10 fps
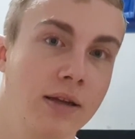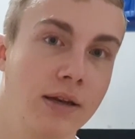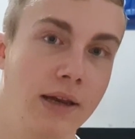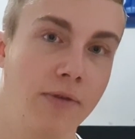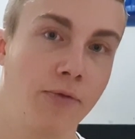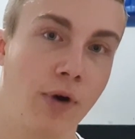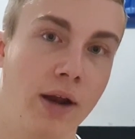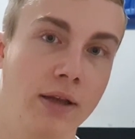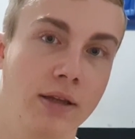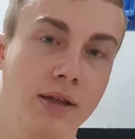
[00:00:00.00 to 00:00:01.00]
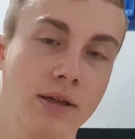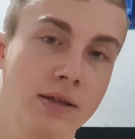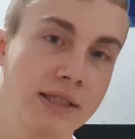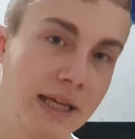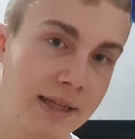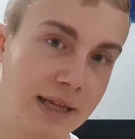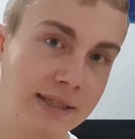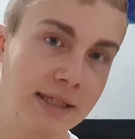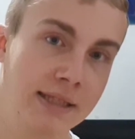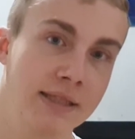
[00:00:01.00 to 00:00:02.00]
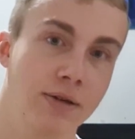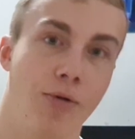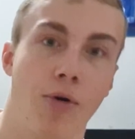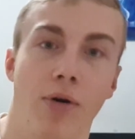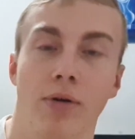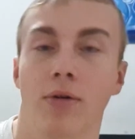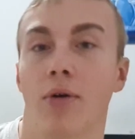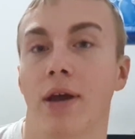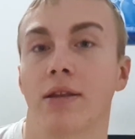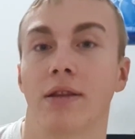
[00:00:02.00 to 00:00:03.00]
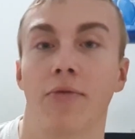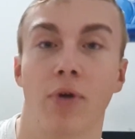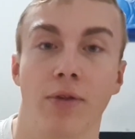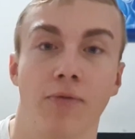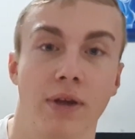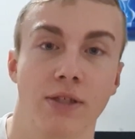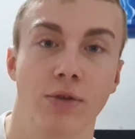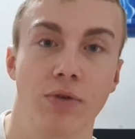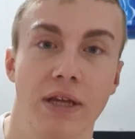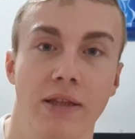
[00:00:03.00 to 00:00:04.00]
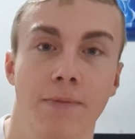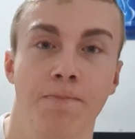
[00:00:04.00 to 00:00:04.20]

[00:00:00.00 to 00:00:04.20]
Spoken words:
different sentences or connect different things you did.